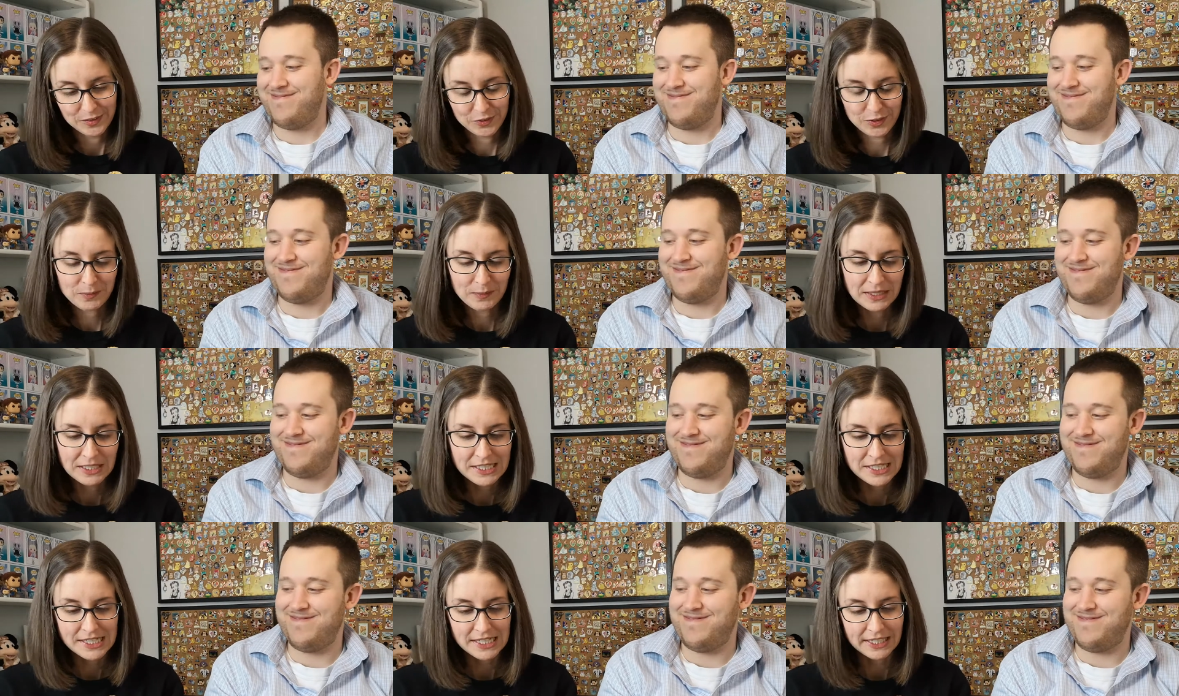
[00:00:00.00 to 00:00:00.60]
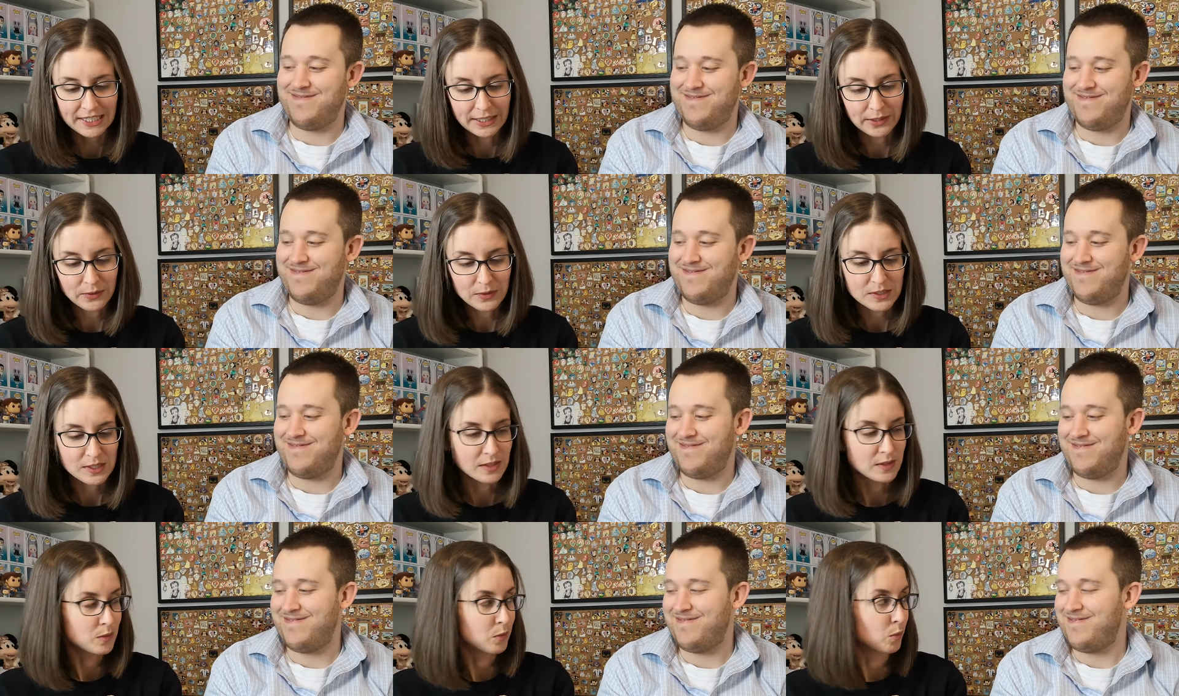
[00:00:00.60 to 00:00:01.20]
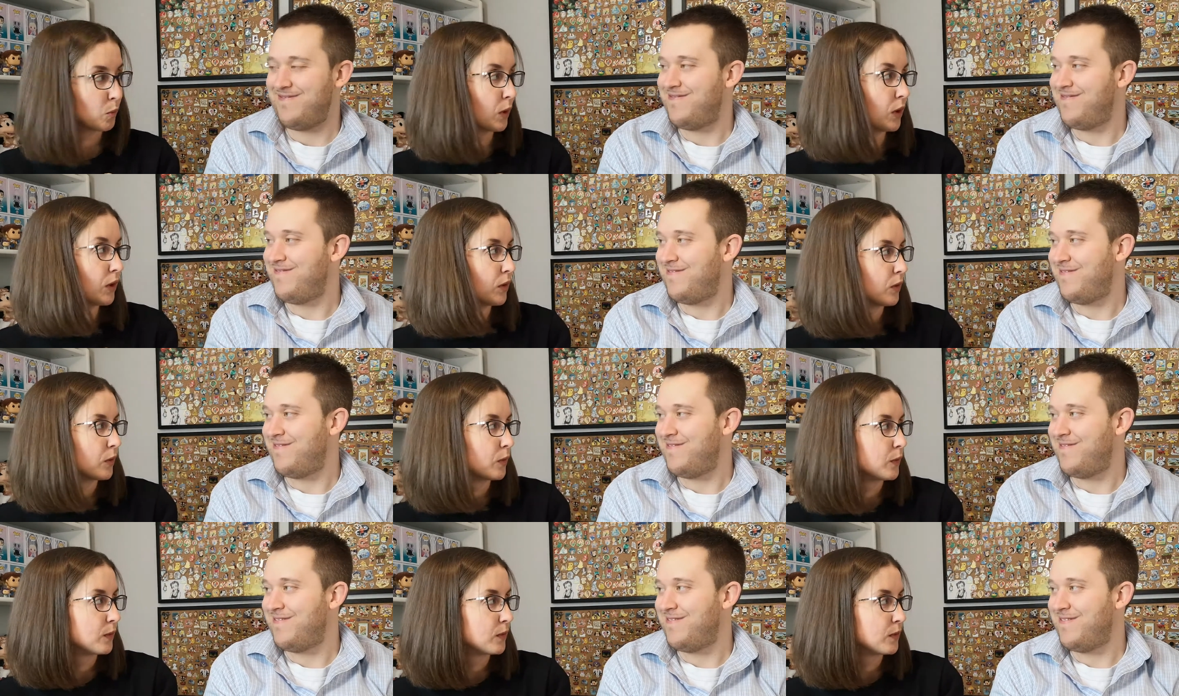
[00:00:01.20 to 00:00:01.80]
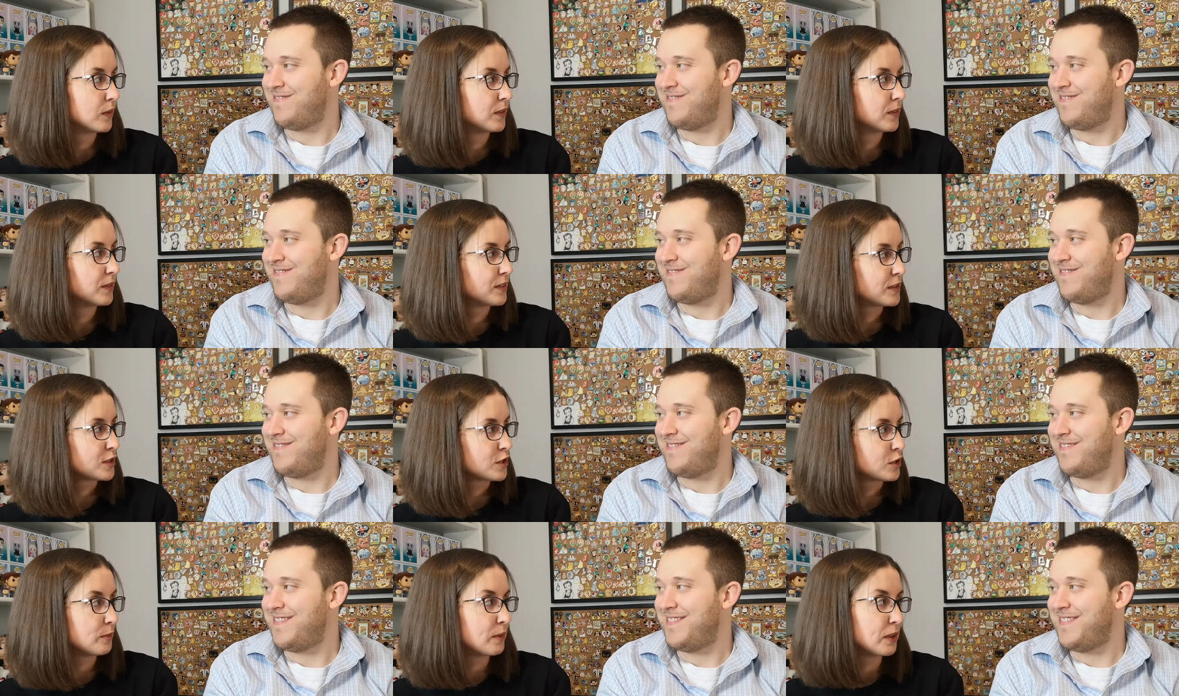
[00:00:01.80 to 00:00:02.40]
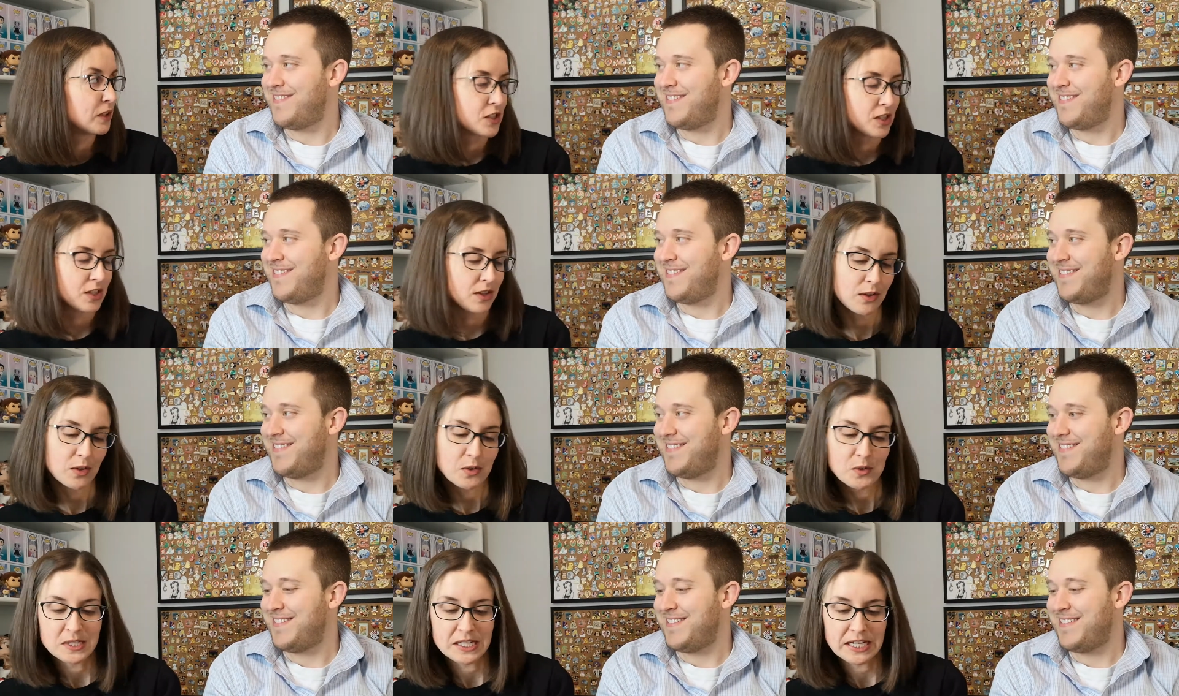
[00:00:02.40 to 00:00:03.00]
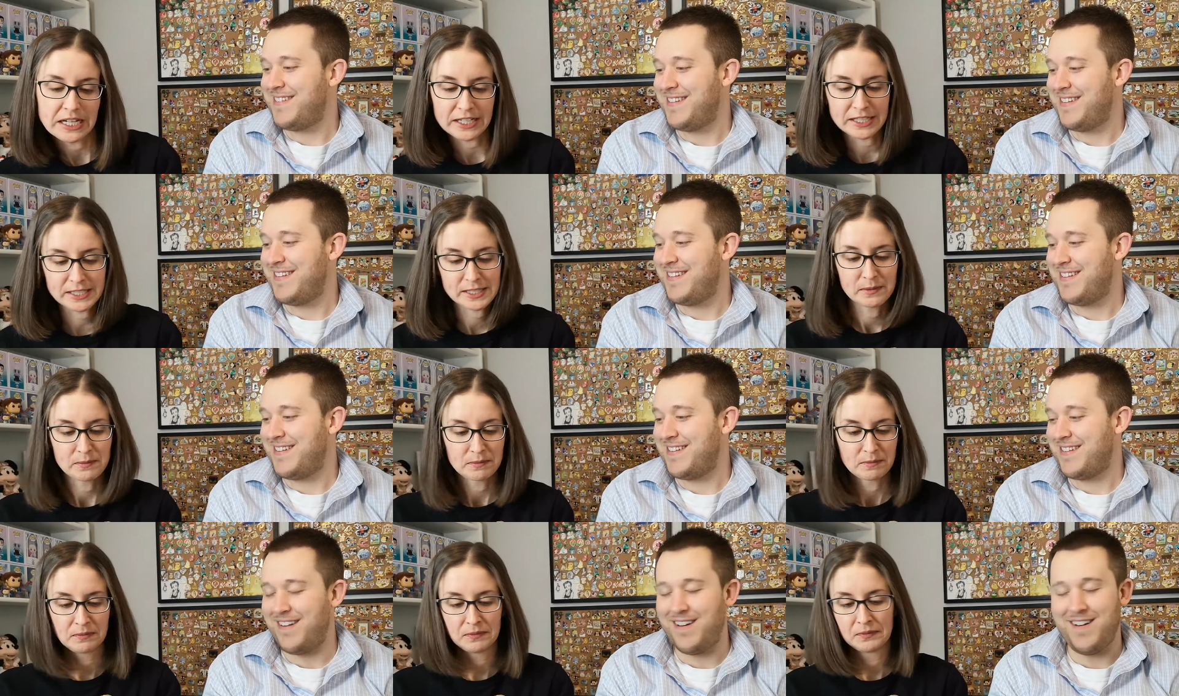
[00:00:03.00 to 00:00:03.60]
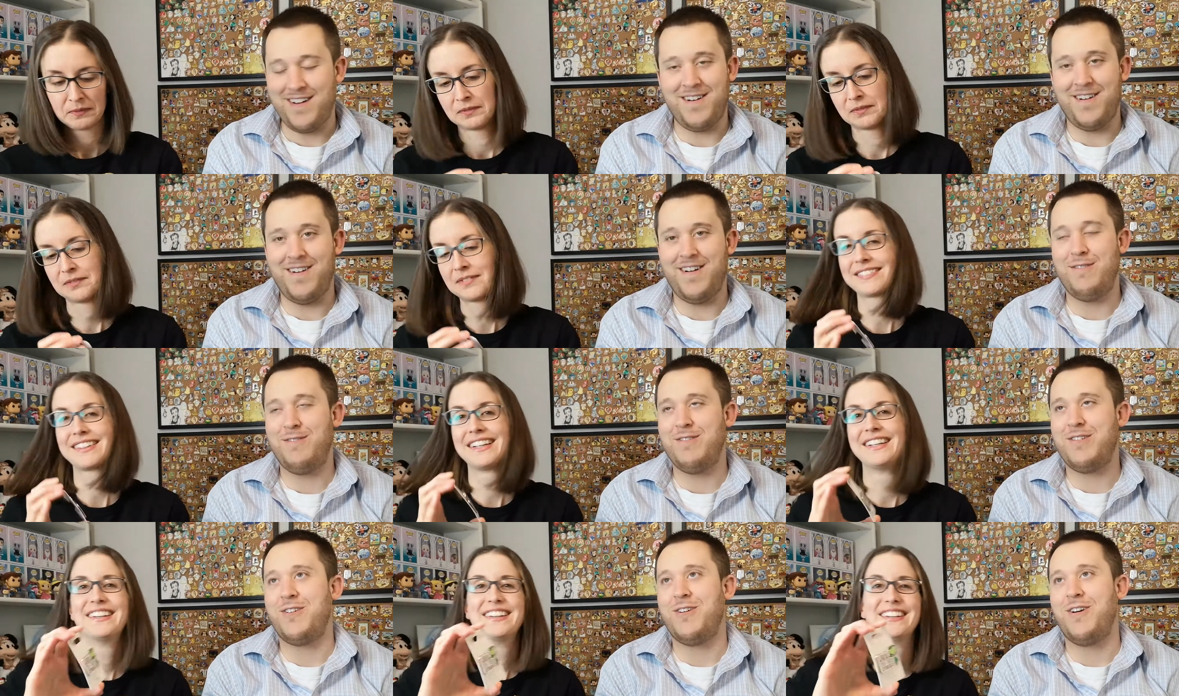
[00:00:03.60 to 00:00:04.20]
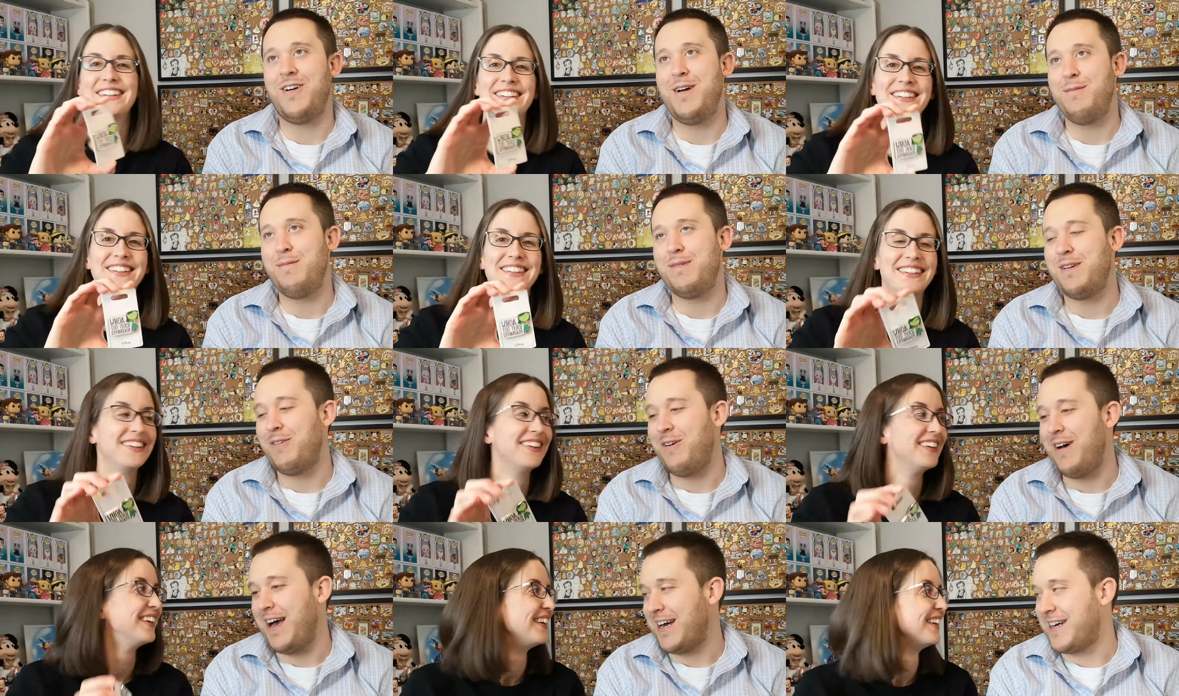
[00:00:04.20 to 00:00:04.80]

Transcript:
Speaker 1: from Inside Out says, whoa, too much enthusiasm.
Speaker 2: Oh, I'm sorry, I'm so